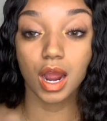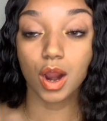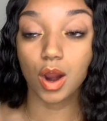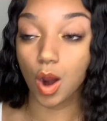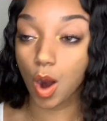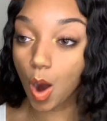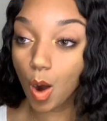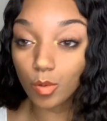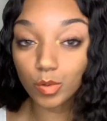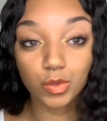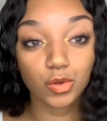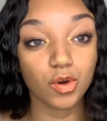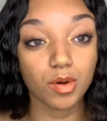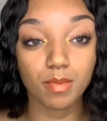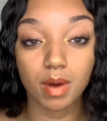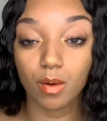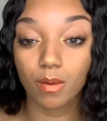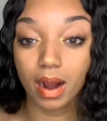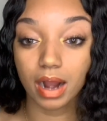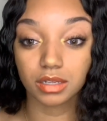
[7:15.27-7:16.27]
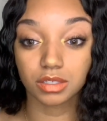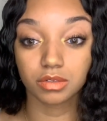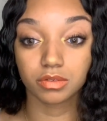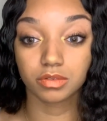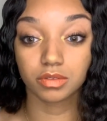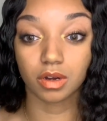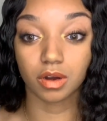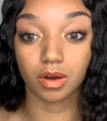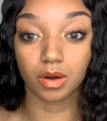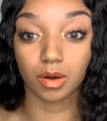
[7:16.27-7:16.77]
comb through with my Y2
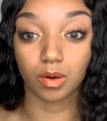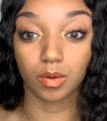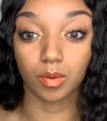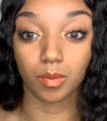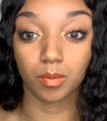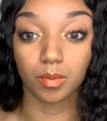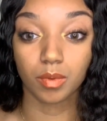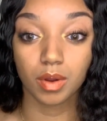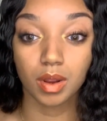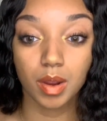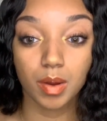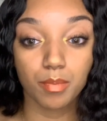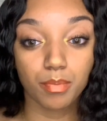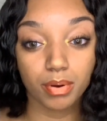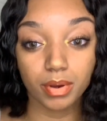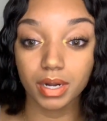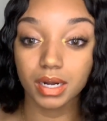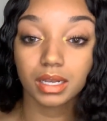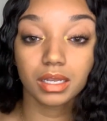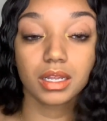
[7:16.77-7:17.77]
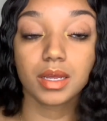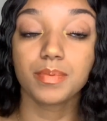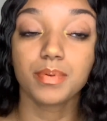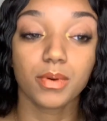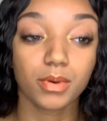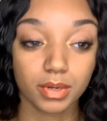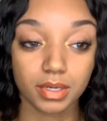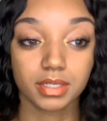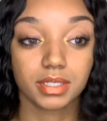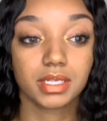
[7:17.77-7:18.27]
comb put in a little
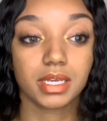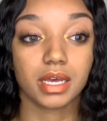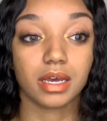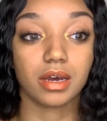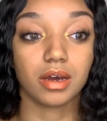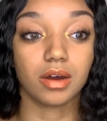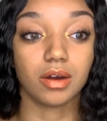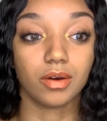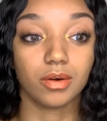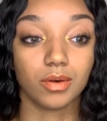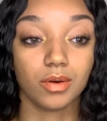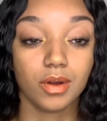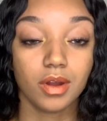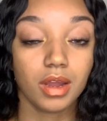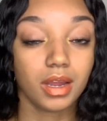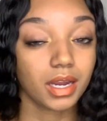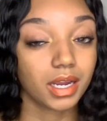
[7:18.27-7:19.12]
ponytail,